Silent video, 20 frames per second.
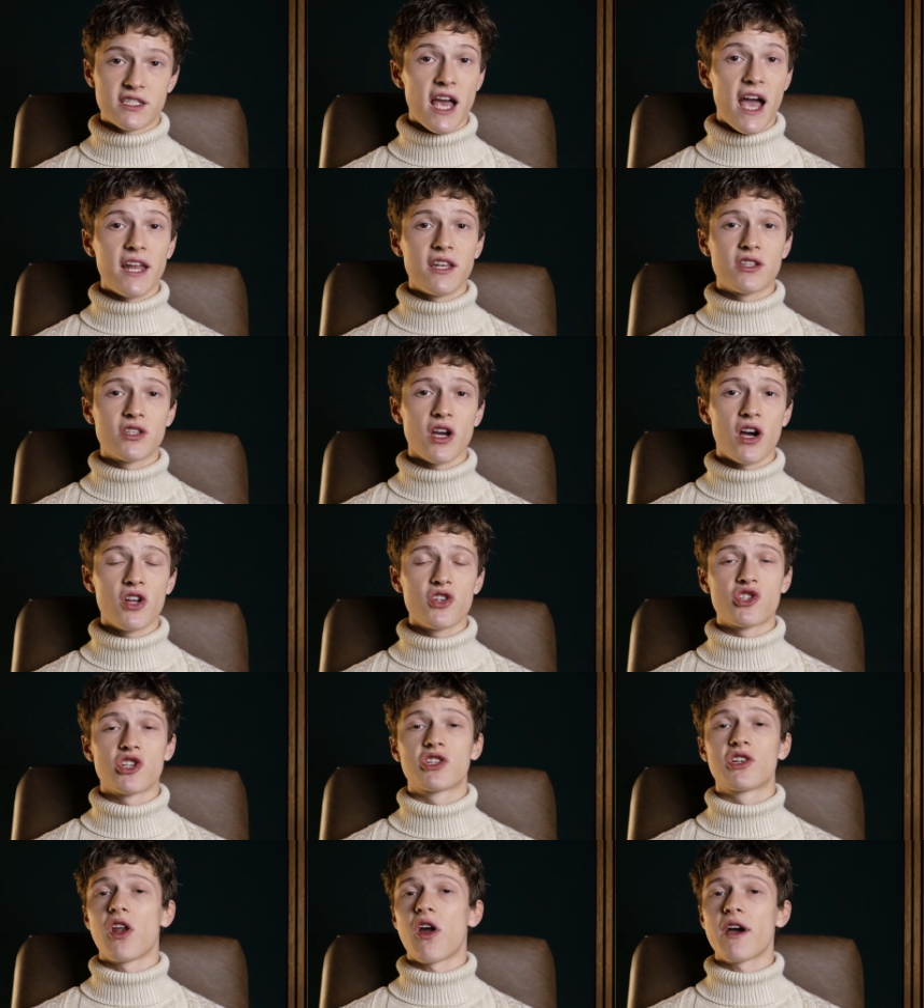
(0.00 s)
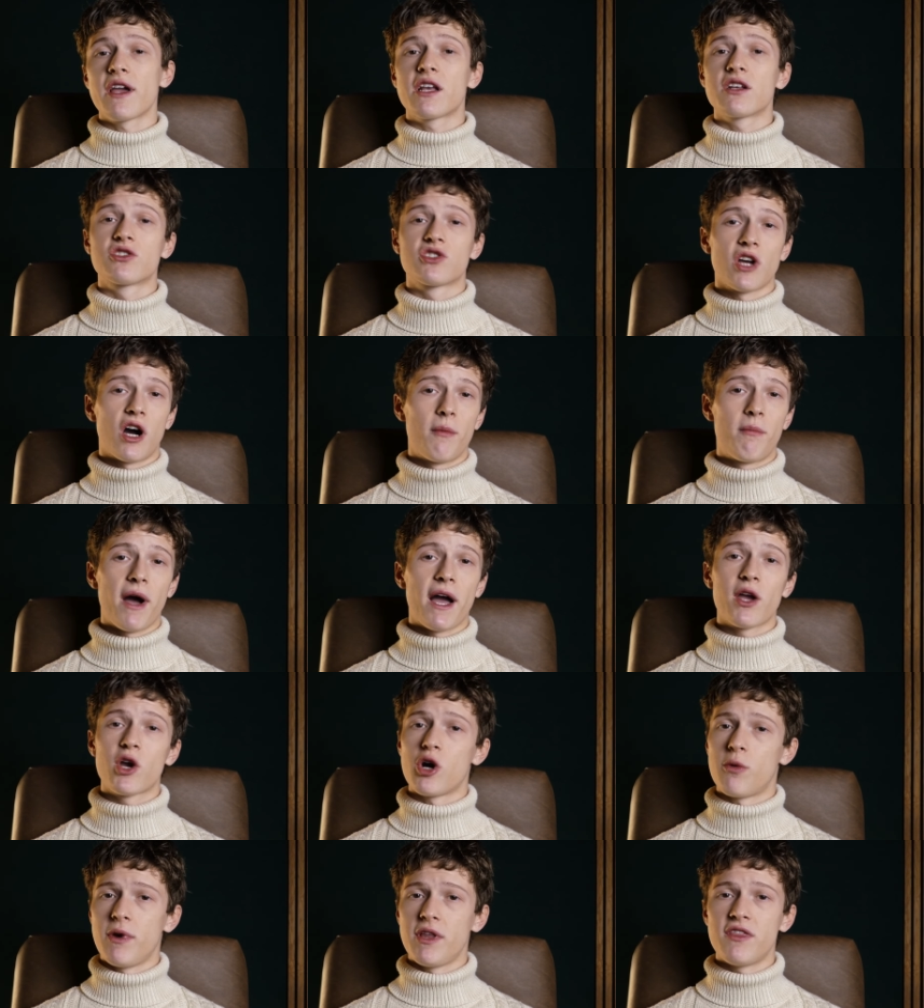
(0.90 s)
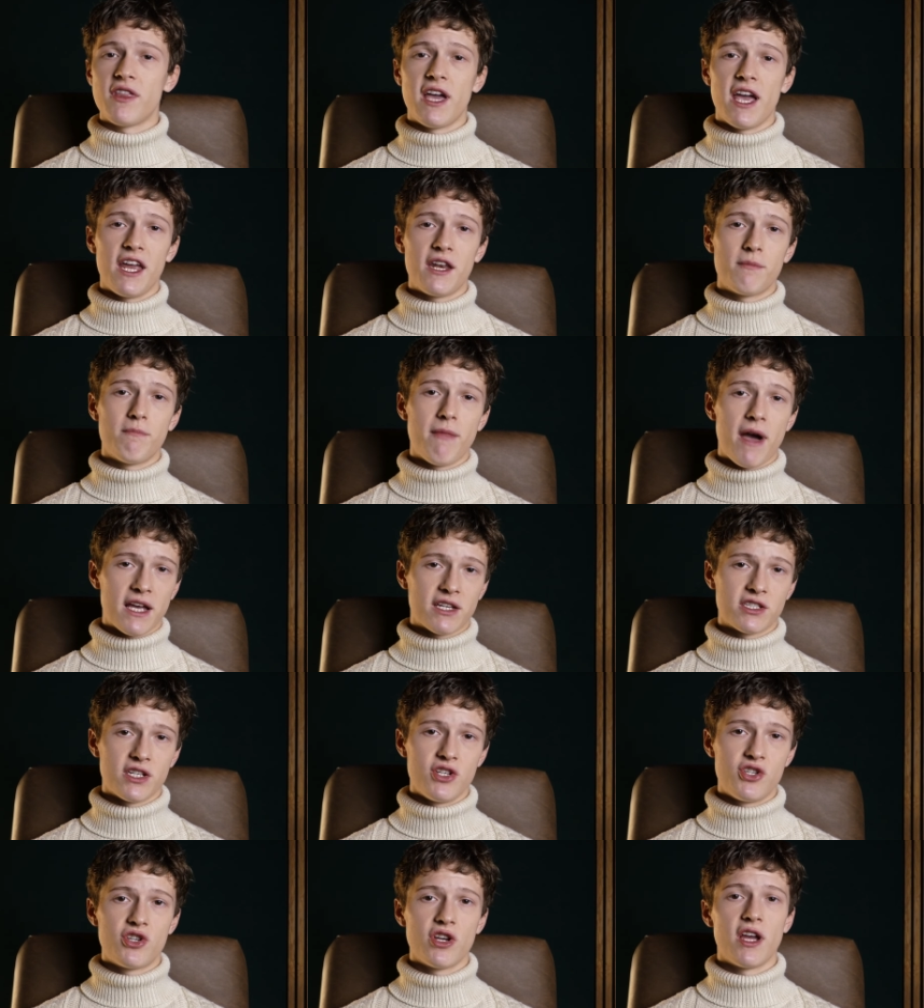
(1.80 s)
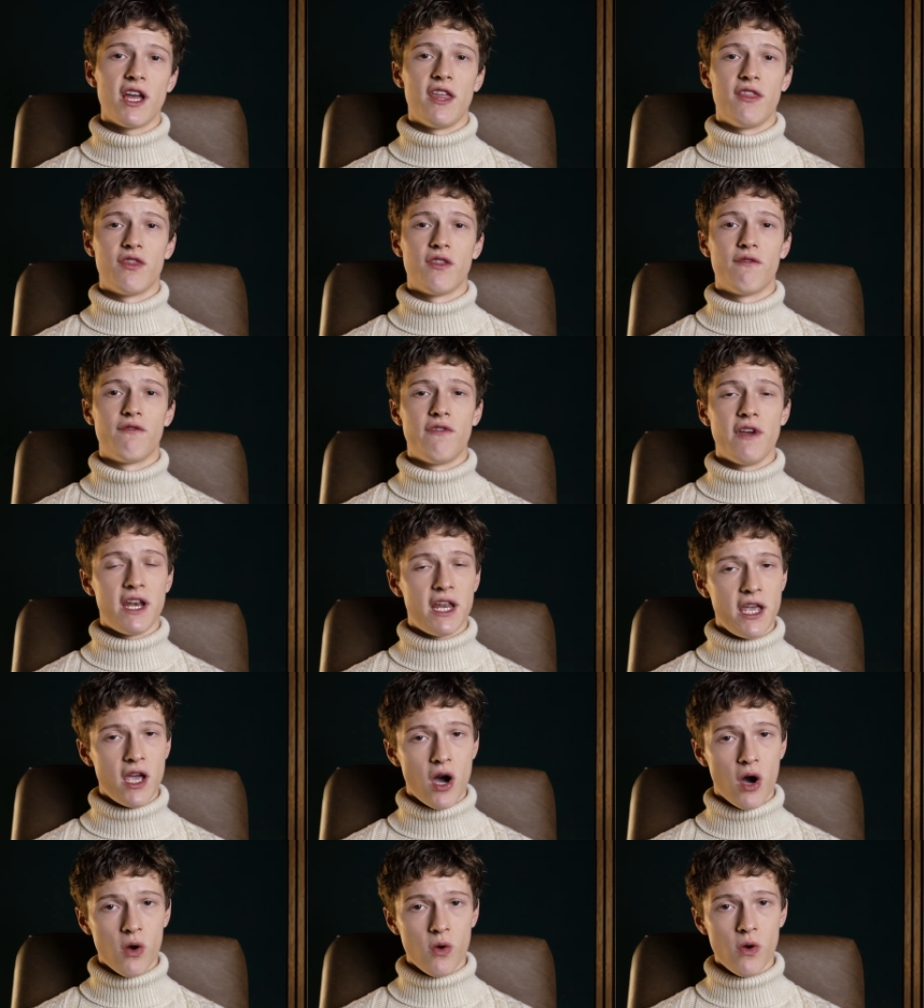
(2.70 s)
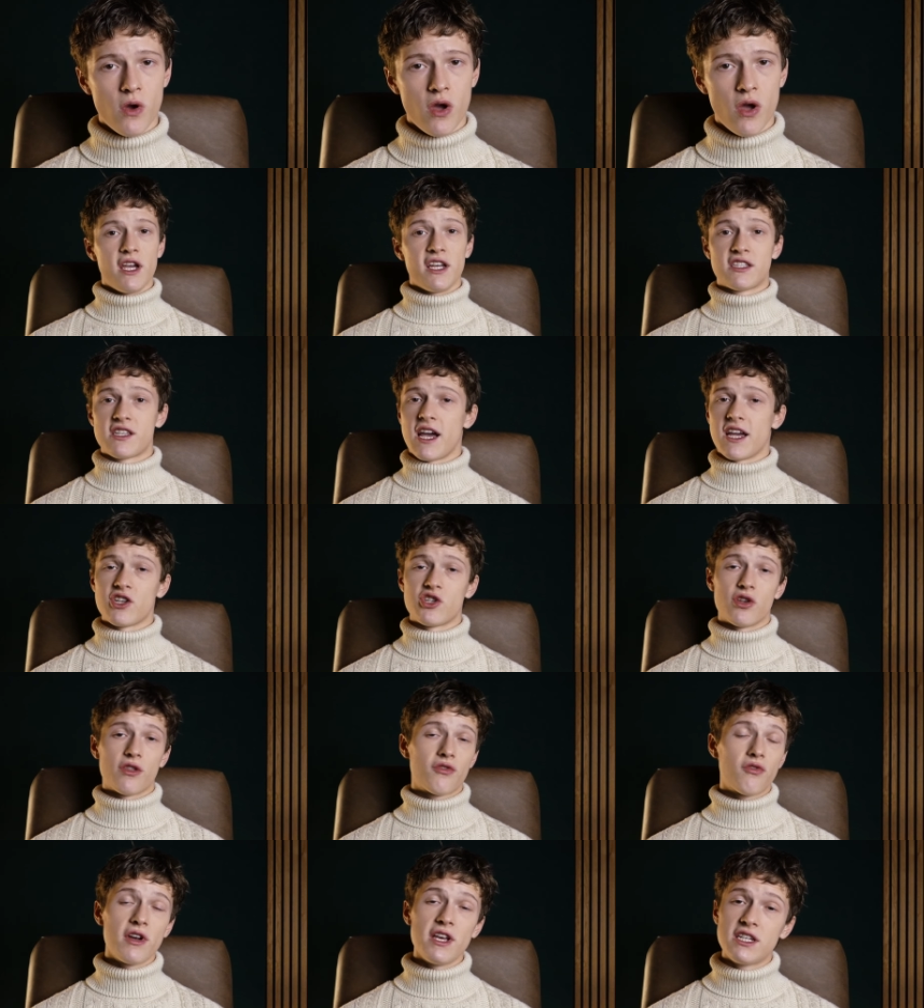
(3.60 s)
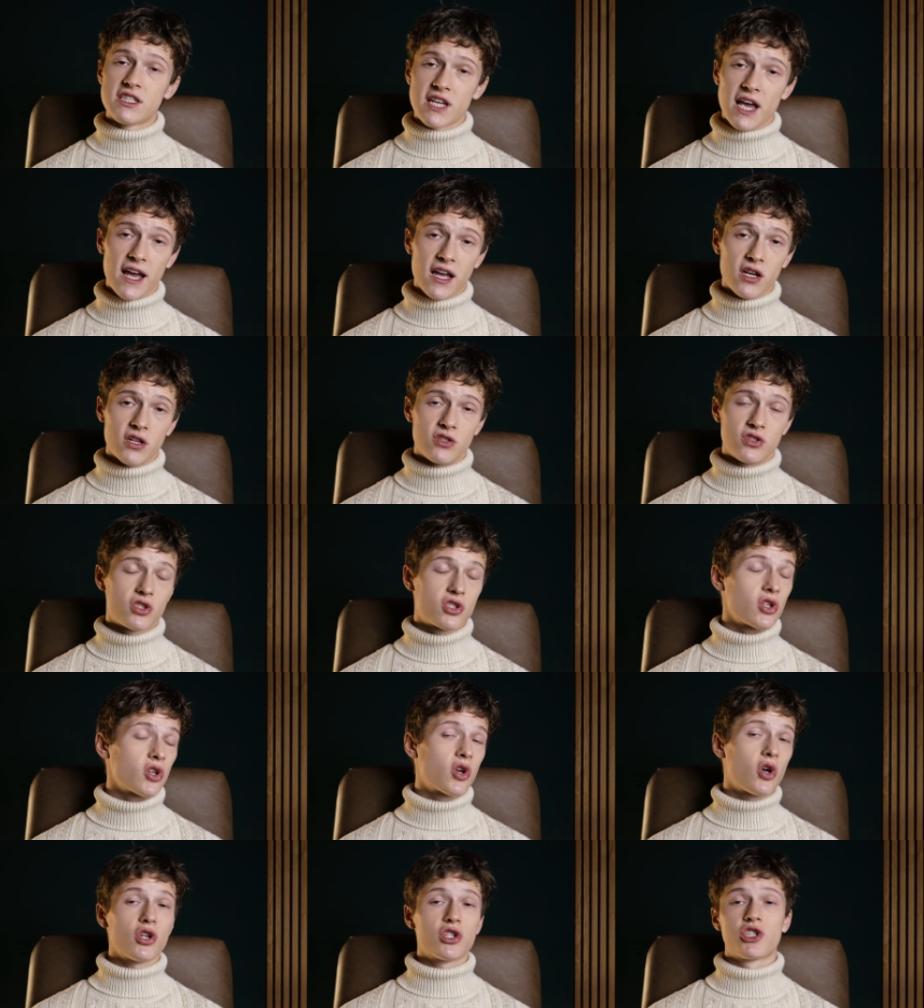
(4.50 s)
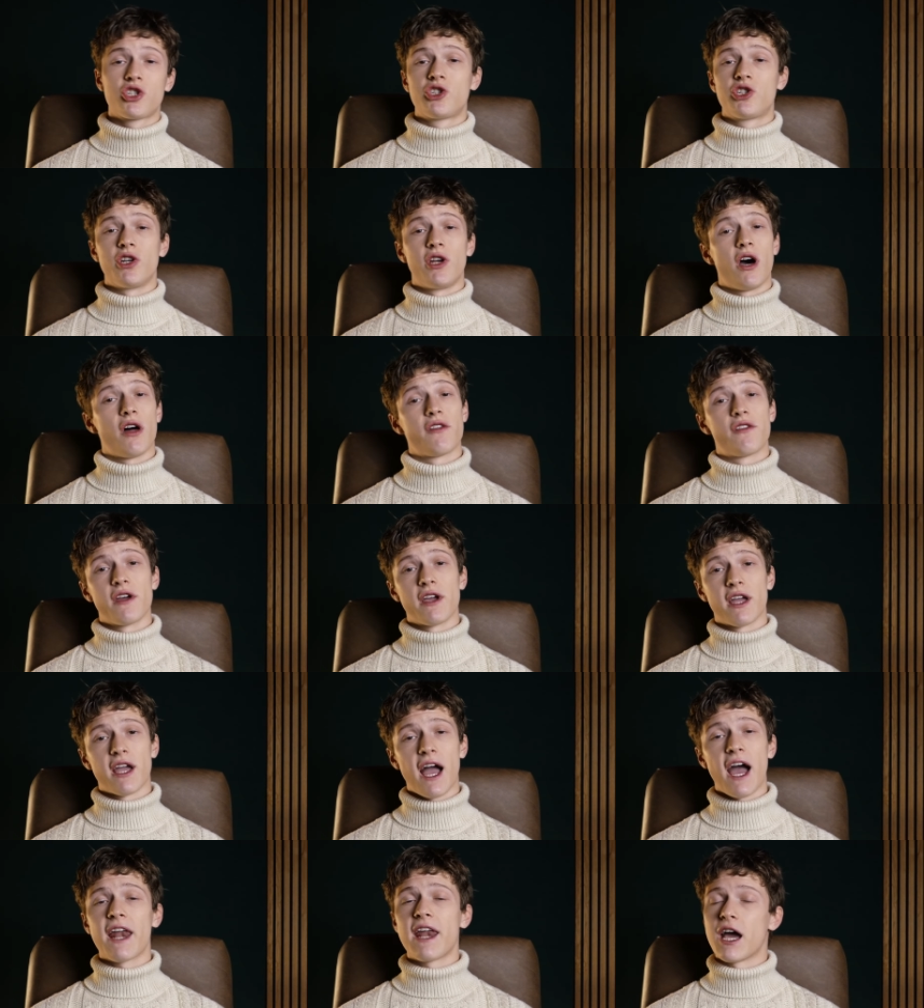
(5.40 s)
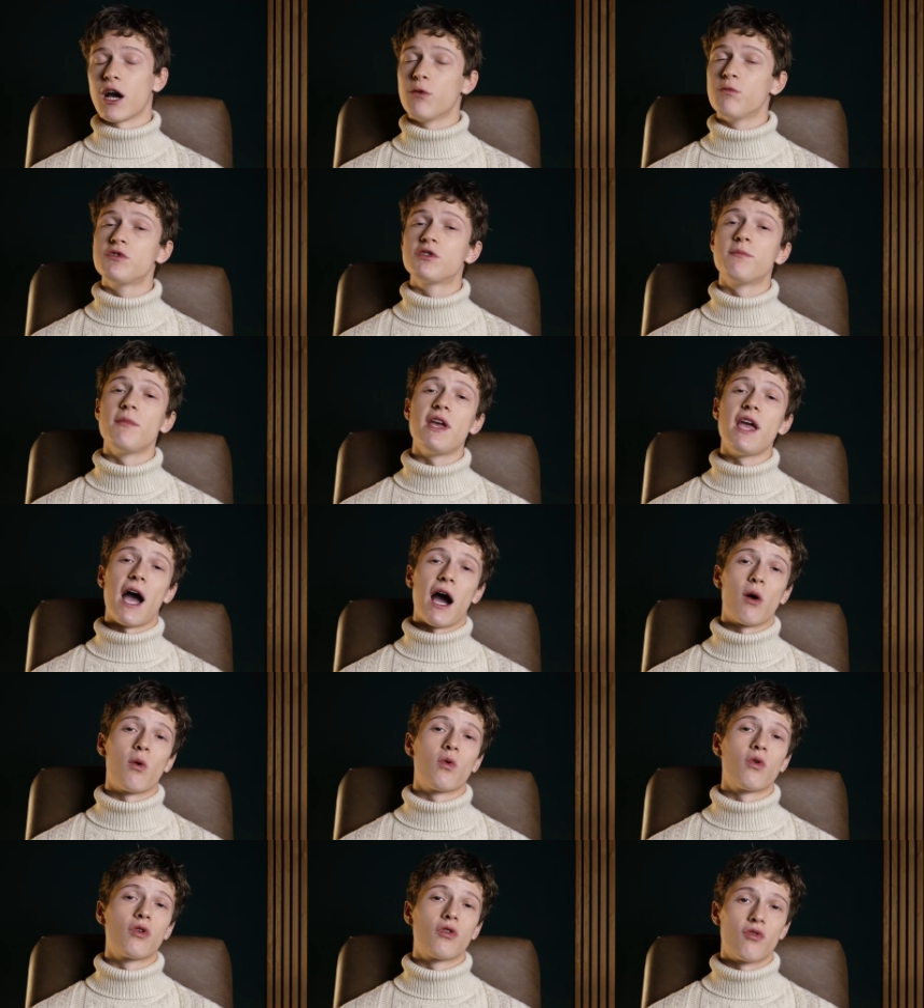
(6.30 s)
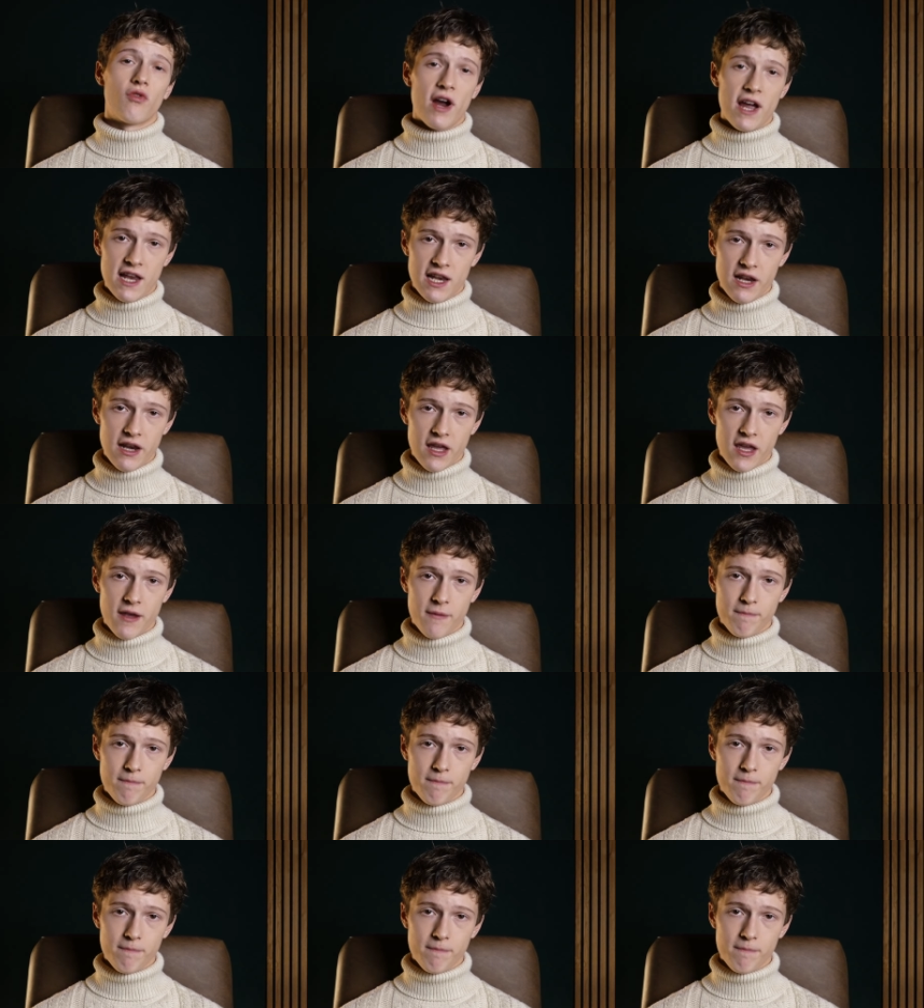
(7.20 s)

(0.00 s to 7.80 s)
To enter, just like, sub and comment the hidden message in the video. It takes you 3 seconds, costs you nothing and helps me out greatly.